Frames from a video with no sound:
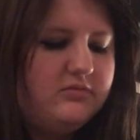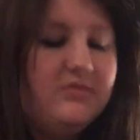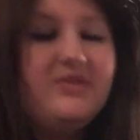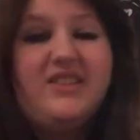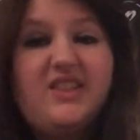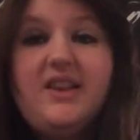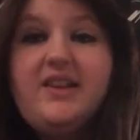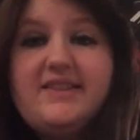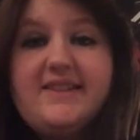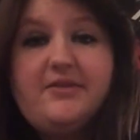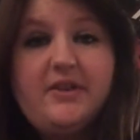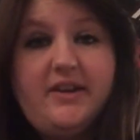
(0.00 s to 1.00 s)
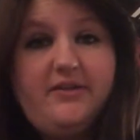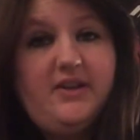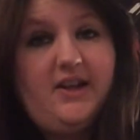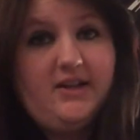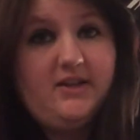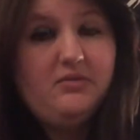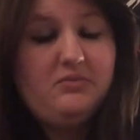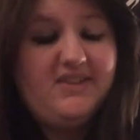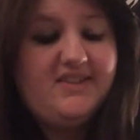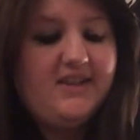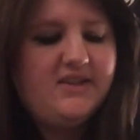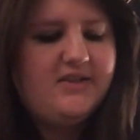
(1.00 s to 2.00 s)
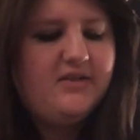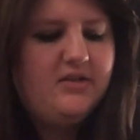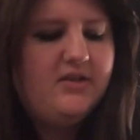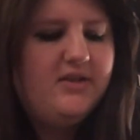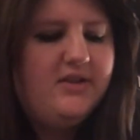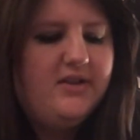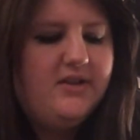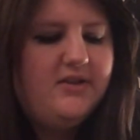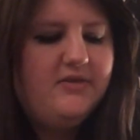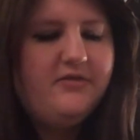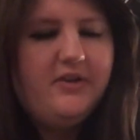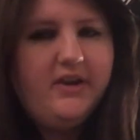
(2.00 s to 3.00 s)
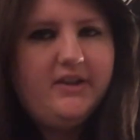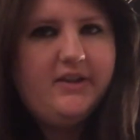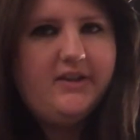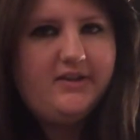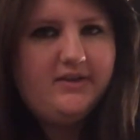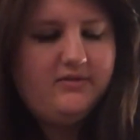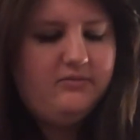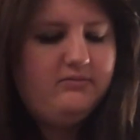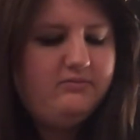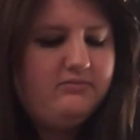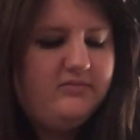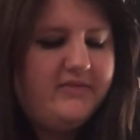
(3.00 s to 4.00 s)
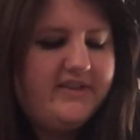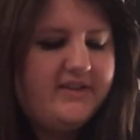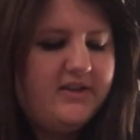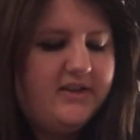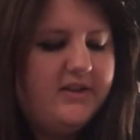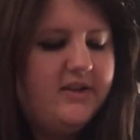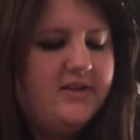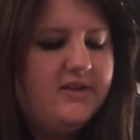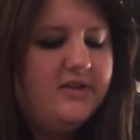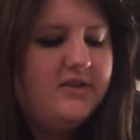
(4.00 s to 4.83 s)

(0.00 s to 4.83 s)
well, that's if I even had it in my stash, finally decided